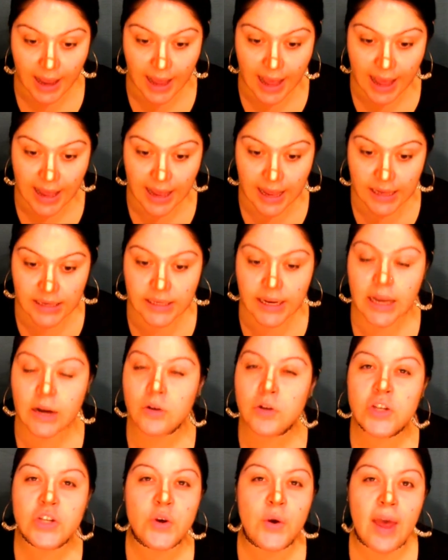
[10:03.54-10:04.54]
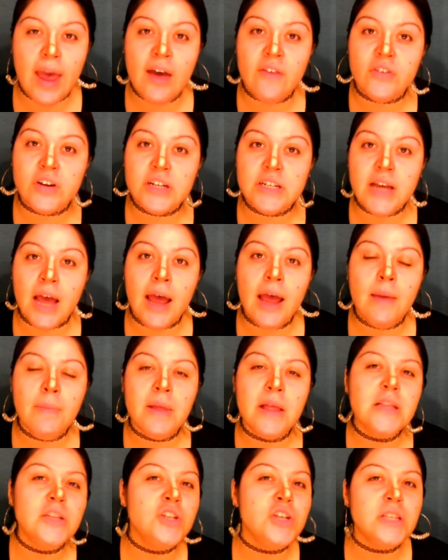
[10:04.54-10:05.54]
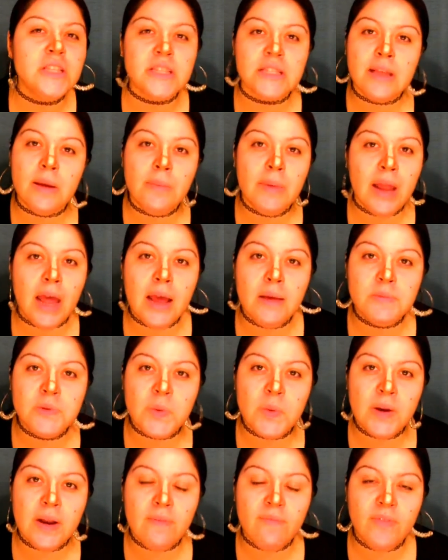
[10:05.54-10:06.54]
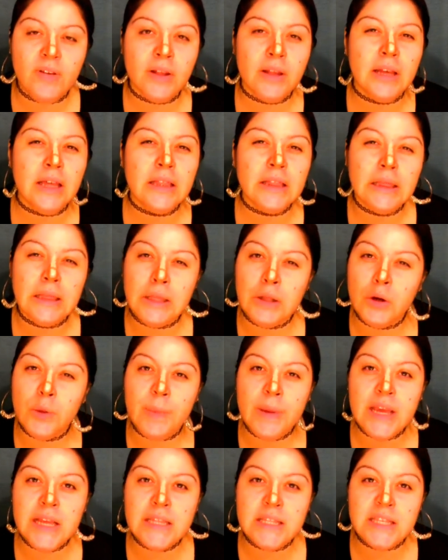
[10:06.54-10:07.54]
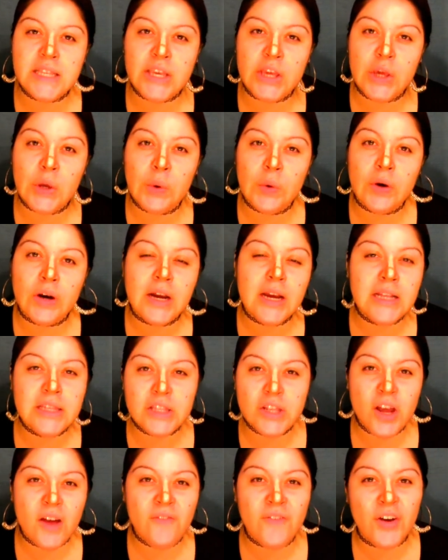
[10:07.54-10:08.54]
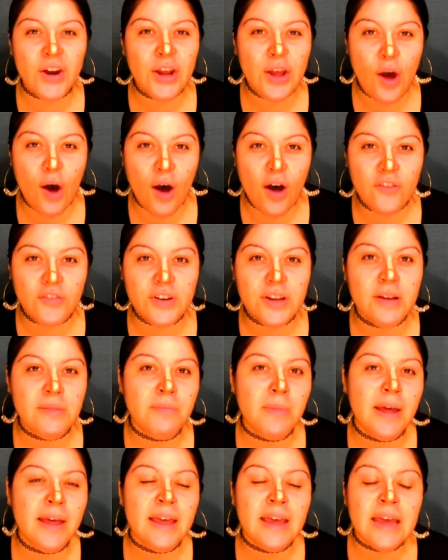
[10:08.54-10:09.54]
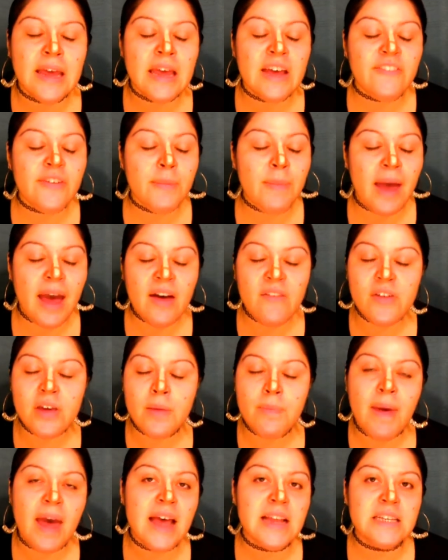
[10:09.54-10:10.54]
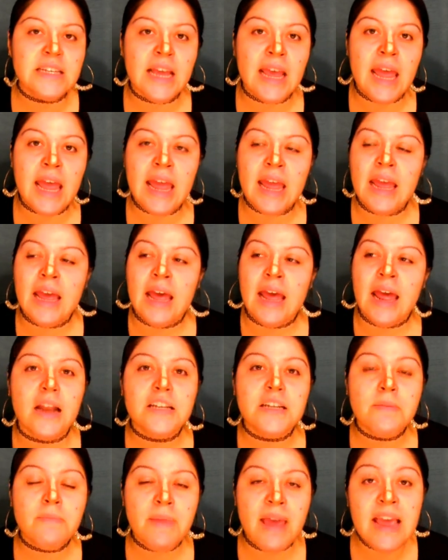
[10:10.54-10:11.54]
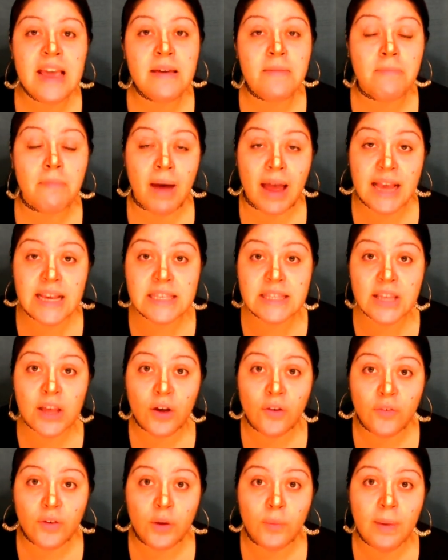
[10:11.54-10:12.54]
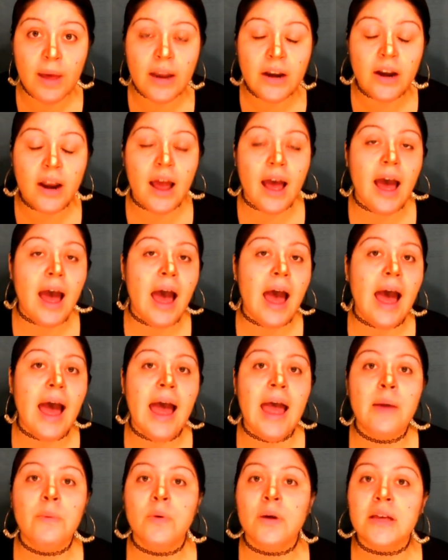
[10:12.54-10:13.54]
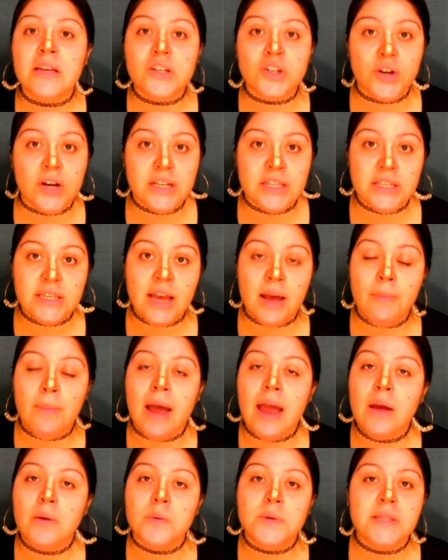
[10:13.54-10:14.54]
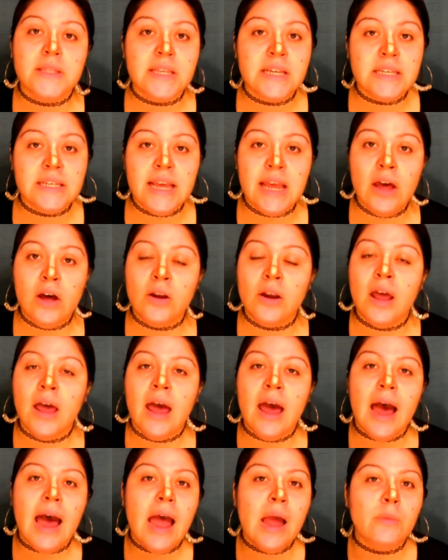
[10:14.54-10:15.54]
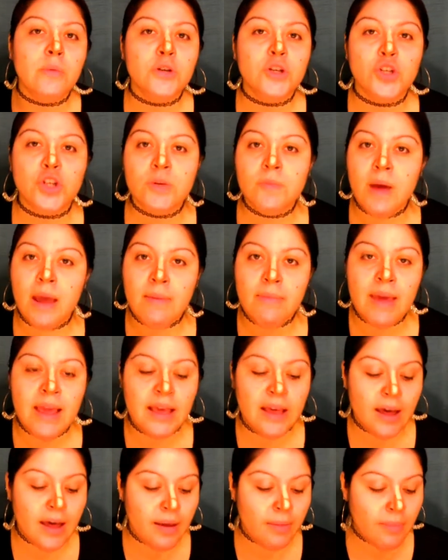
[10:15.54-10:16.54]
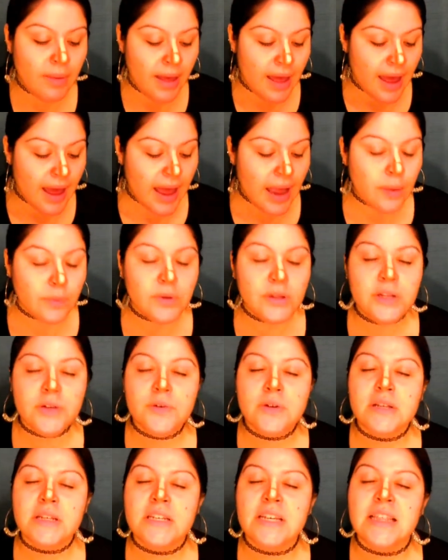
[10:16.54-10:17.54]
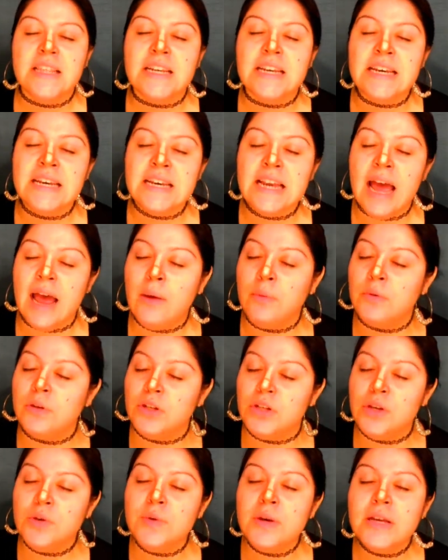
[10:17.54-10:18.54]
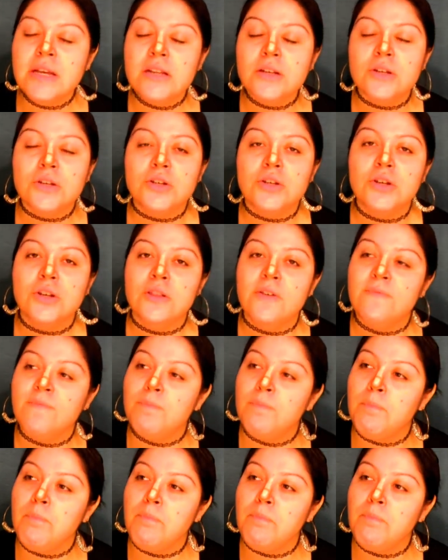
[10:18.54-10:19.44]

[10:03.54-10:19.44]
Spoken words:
And I don't do it every time, it's just sometimes when I'm feeling a little bit insecure. It's not very often, but if I'm having a bad day, to make myself feel better, I will get dressed up. I will sit down, I will do my makeup, I will do it to the